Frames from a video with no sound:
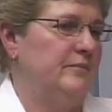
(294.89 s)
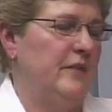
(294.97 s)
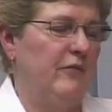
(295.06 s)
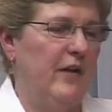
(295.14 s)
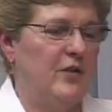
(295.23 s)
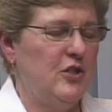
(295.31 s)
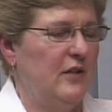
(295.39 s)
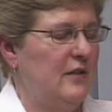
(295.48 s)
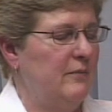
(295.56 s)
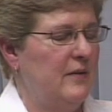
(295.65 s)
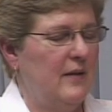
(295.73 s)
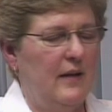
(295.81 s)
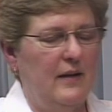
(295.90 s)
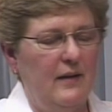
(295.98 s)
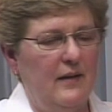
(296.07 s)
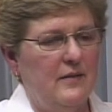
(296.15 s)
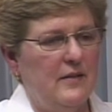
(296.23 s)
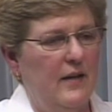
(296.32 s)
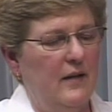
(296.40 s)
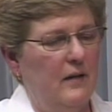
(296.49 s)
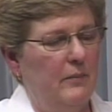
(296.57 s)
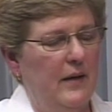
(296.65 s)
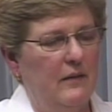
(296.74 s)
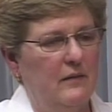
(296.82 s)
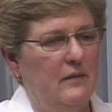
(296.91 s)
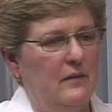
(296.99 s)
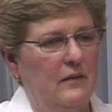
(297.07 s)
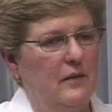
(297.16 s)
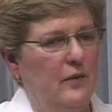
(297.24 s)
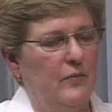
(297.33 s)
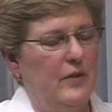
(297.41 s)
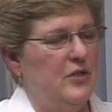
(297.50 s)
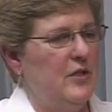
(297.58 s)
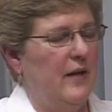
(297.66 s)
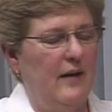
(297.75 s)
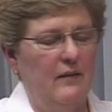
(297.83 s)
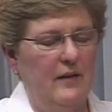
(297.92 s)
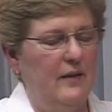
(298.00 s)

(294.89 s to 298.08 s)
evangelism's getting excited about reaching out.